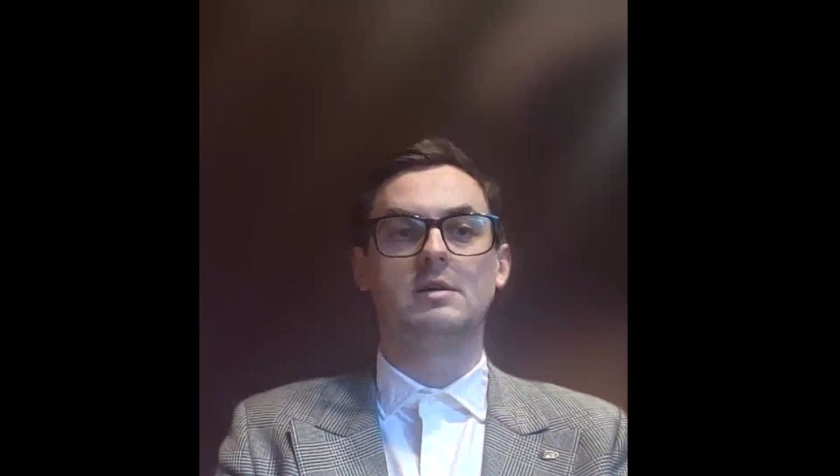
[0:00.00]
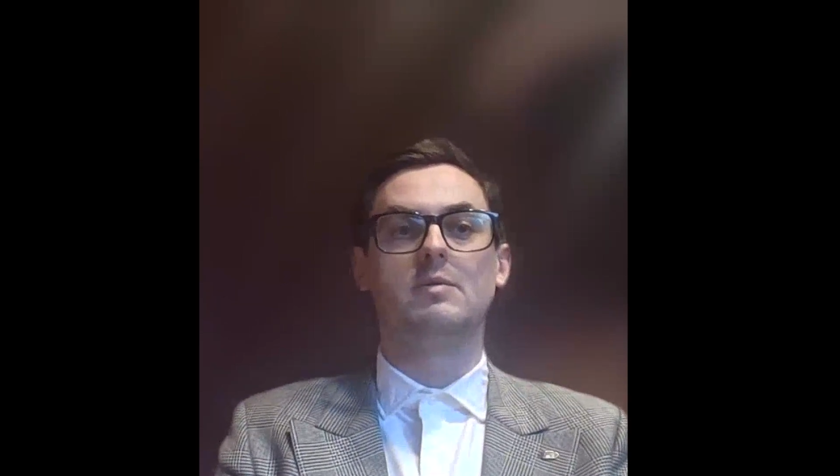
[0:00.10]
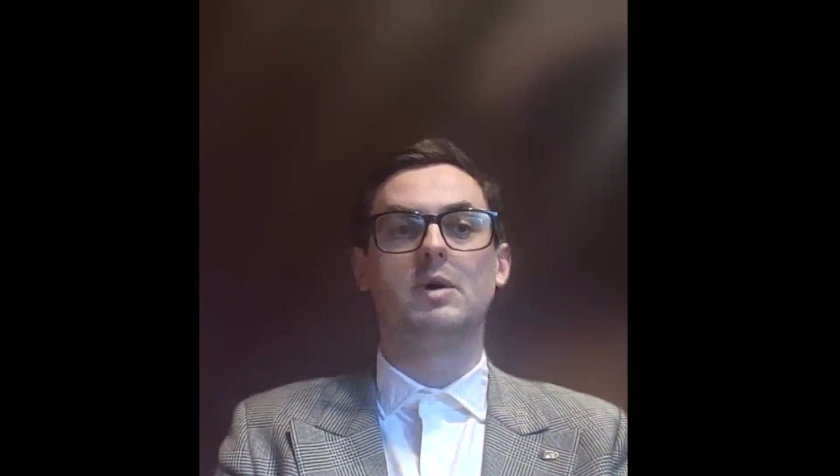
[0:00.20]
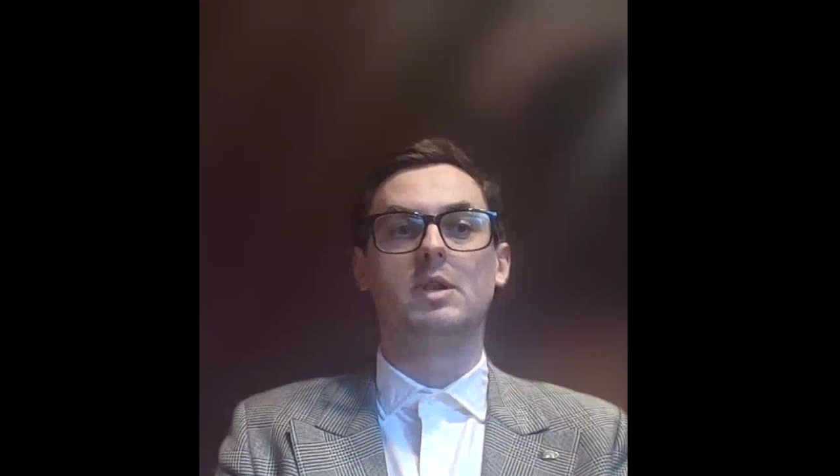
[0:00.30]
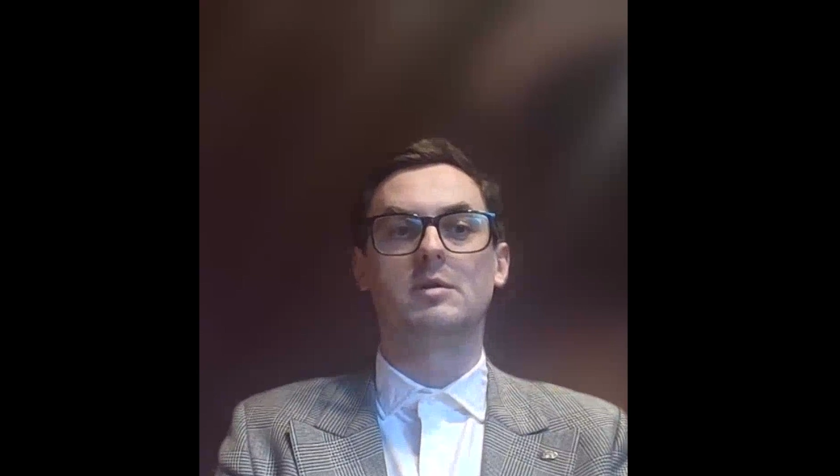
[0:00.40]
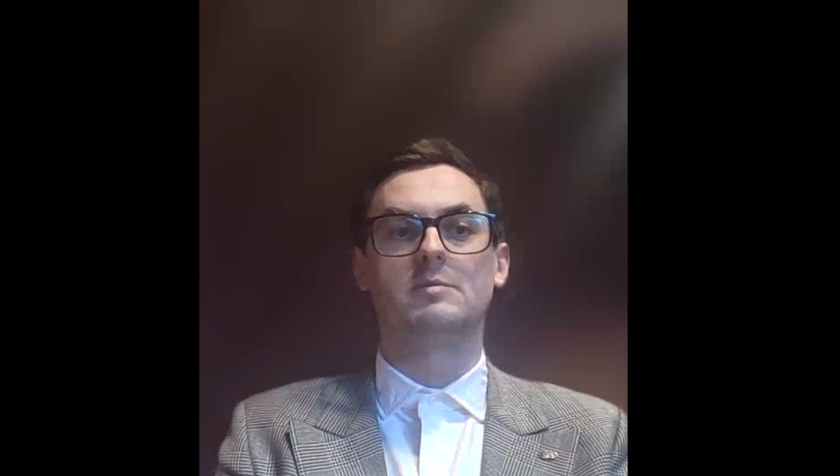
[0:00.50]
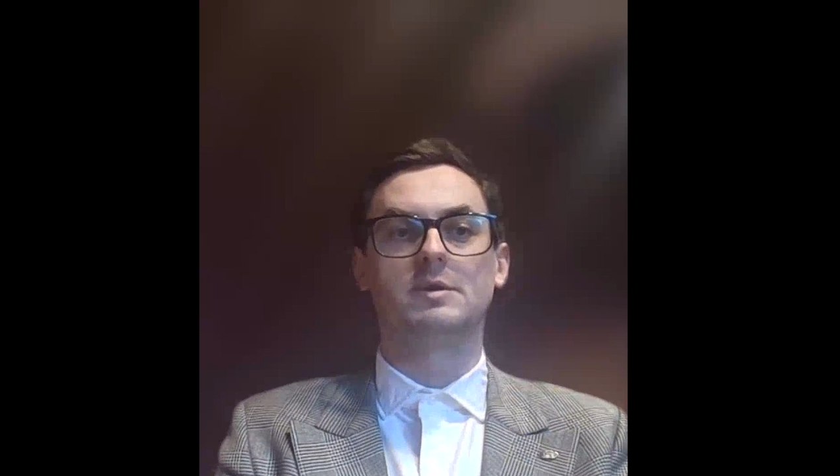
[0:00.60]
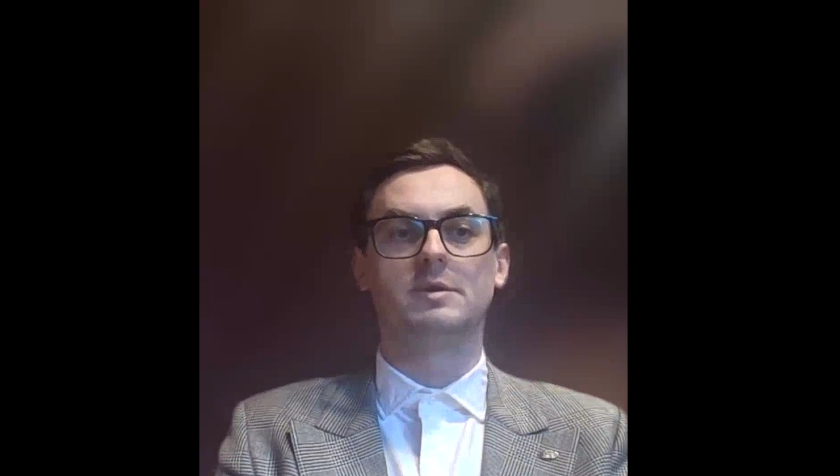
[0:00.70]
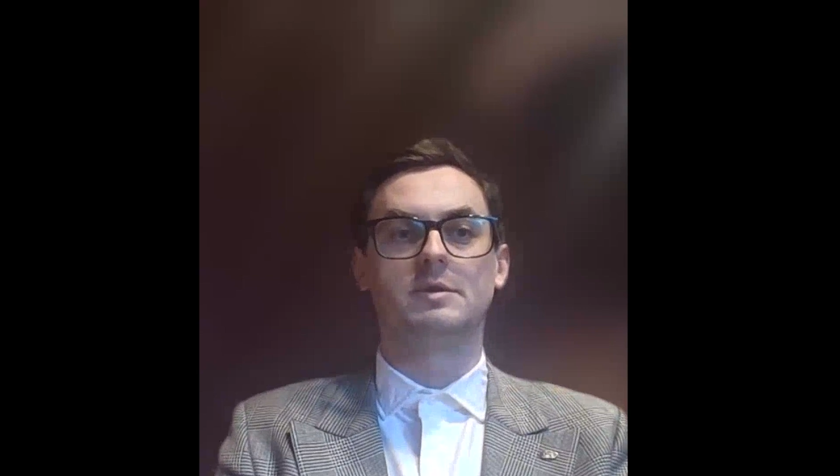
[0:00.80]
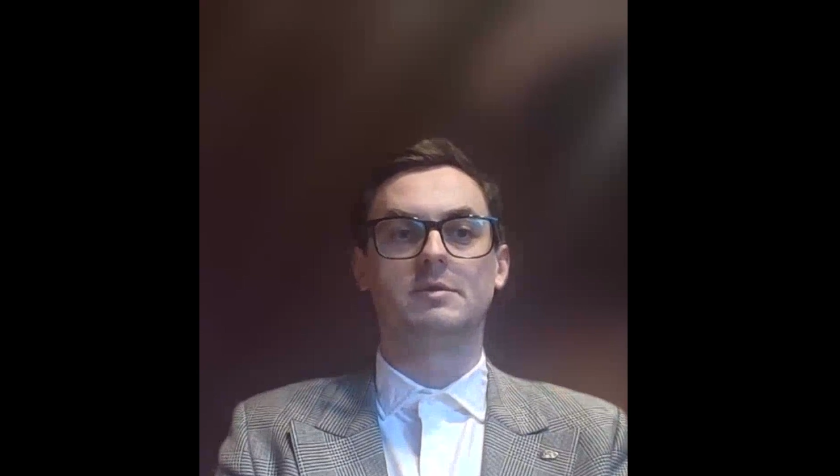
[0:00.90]
welcome
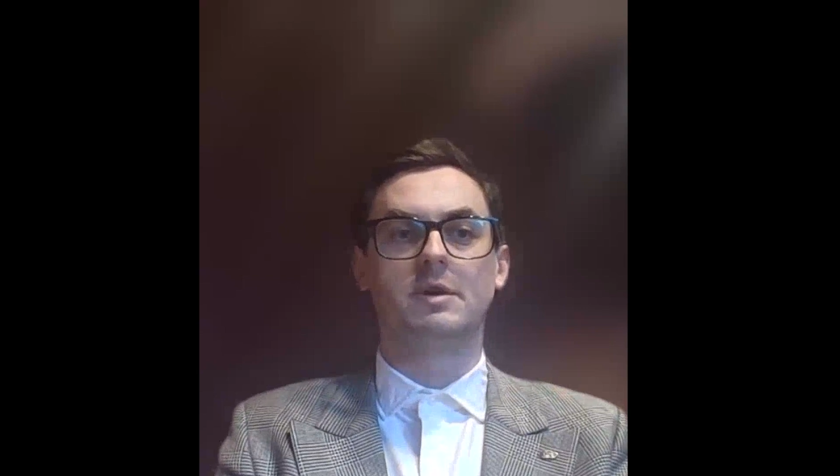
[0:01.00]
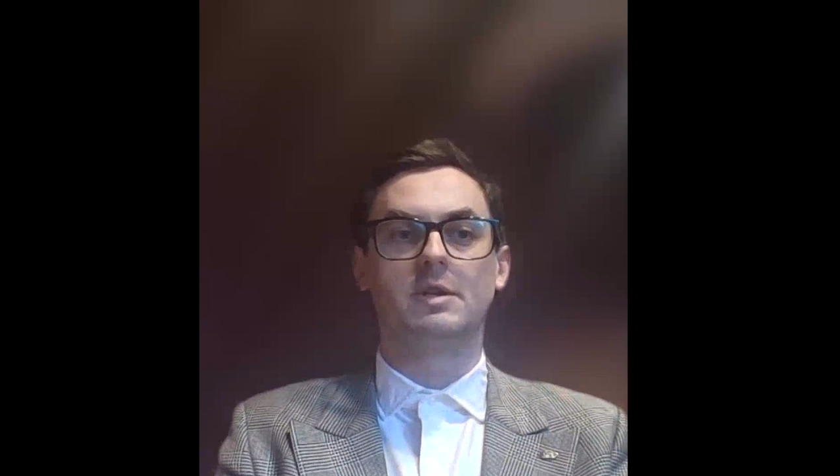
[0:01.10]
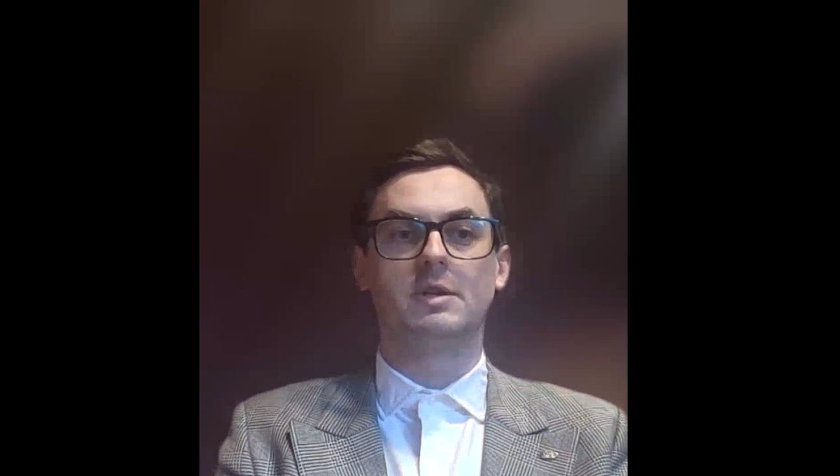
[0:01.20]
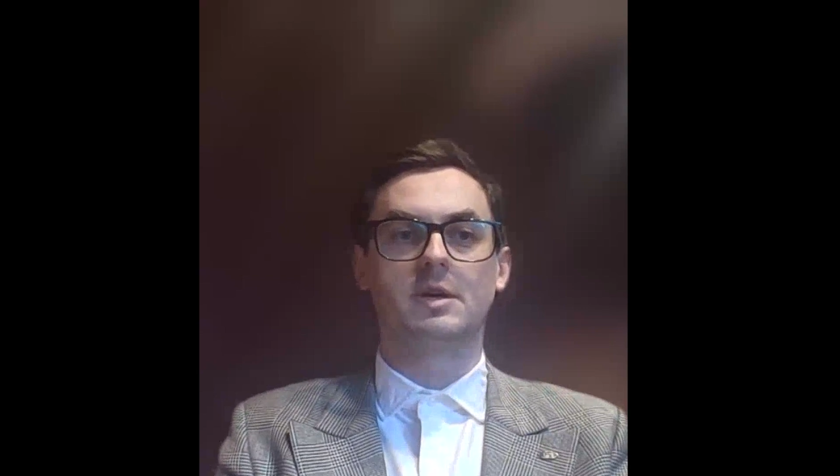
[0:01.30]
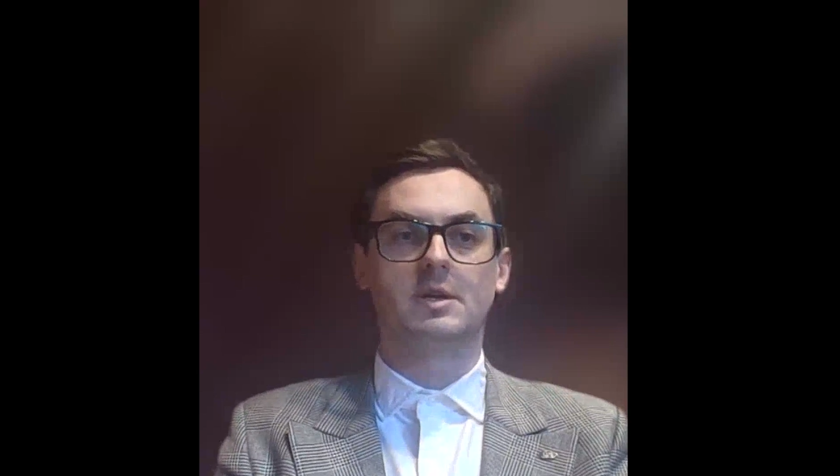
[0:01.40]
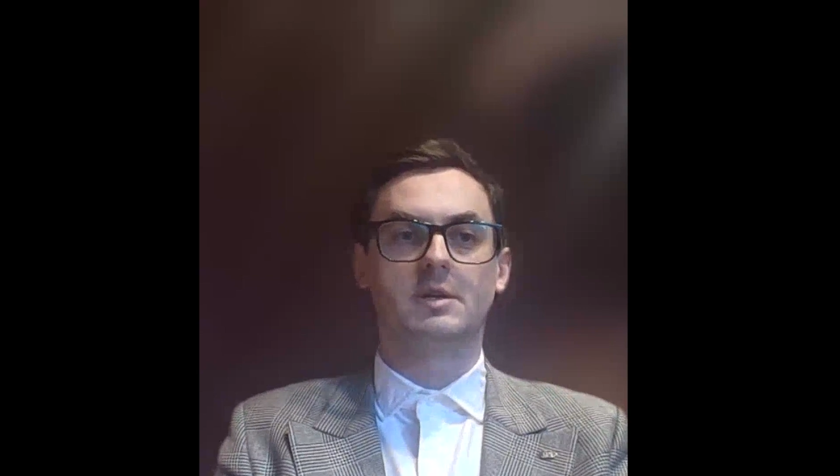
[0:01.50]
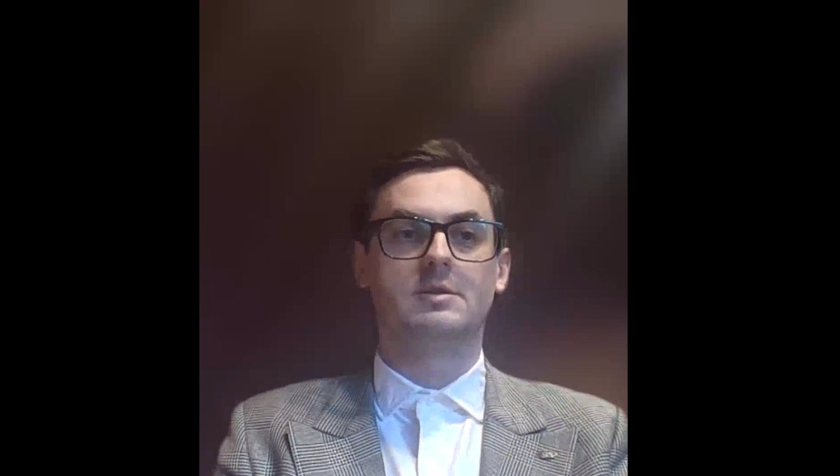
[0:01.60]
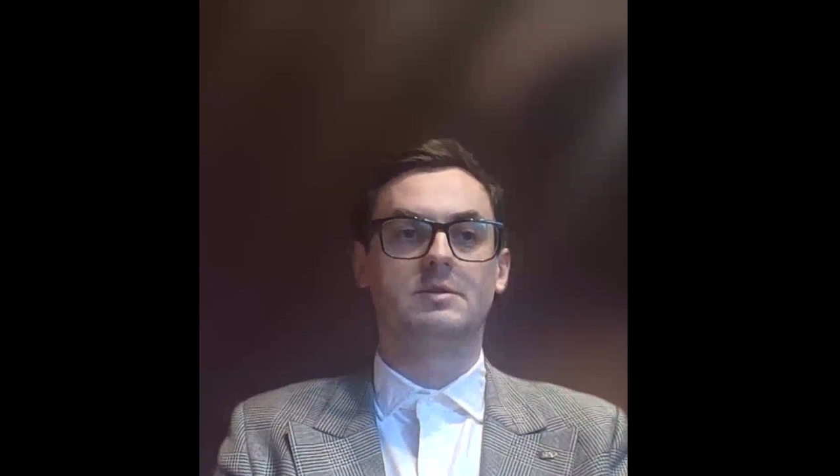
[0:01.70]
to the train and